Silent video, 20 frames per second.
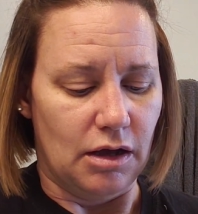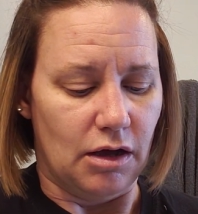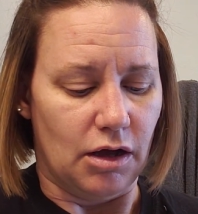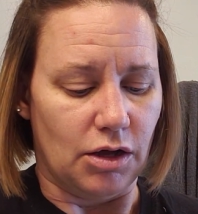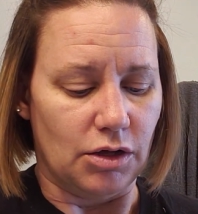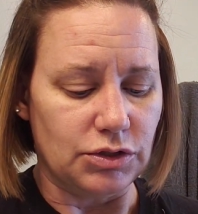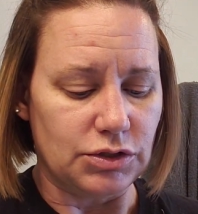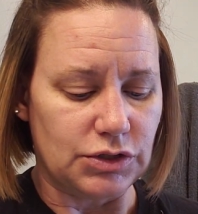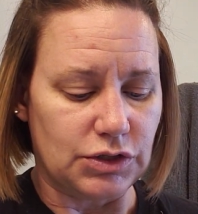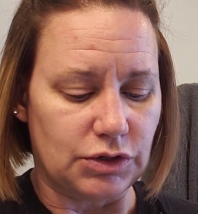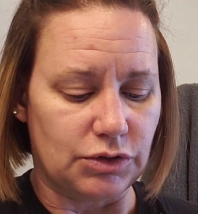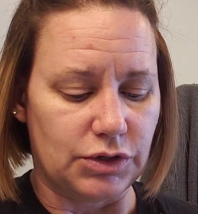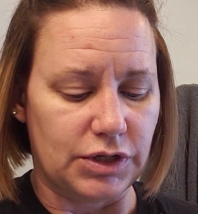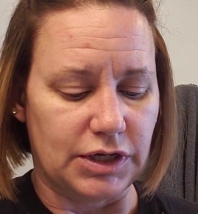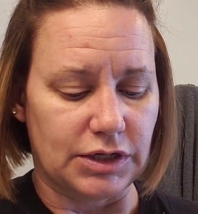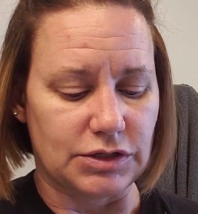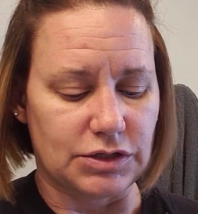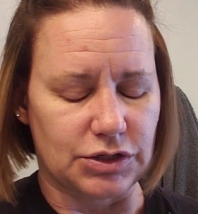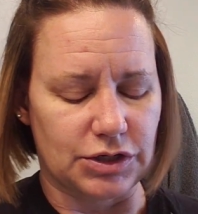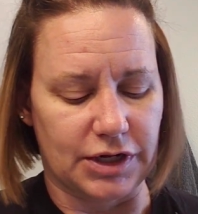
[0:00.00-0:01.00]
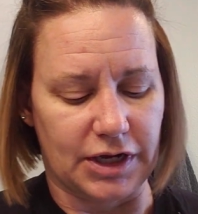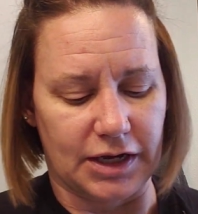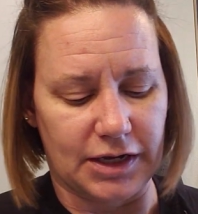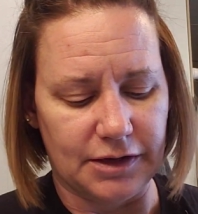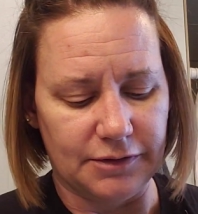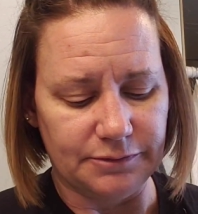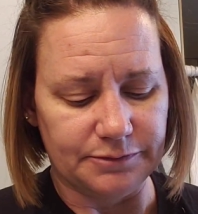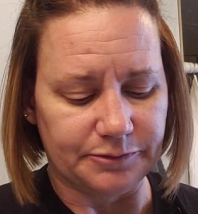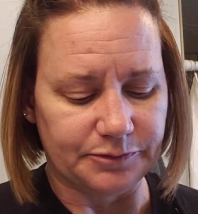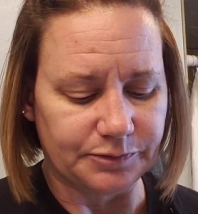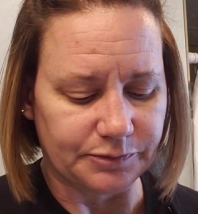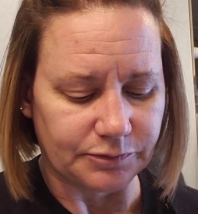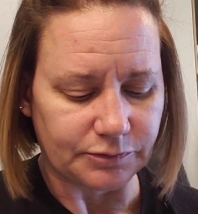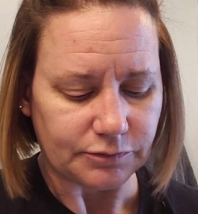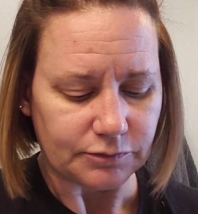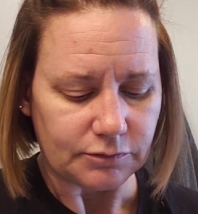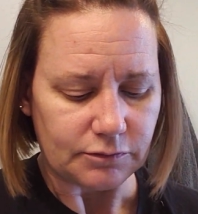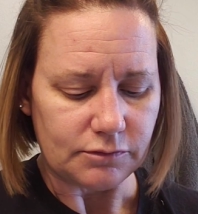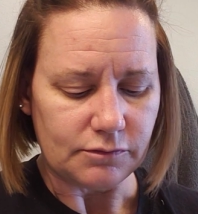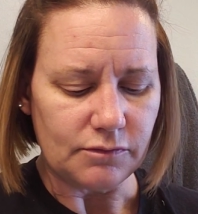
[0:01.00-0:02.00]
Also yesterday,
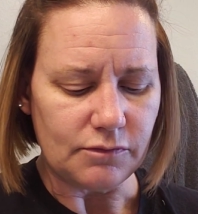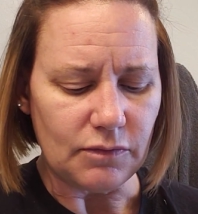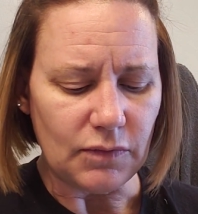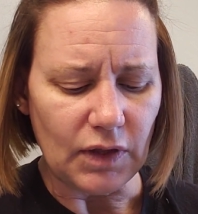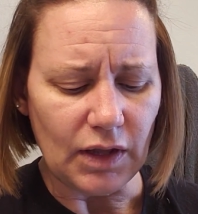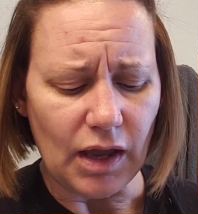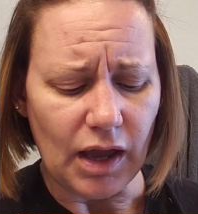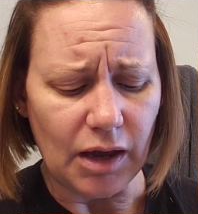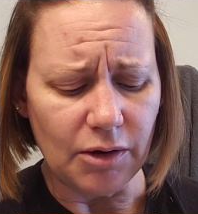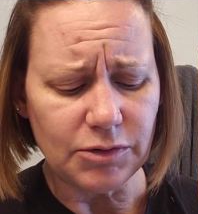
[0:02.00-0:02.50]
I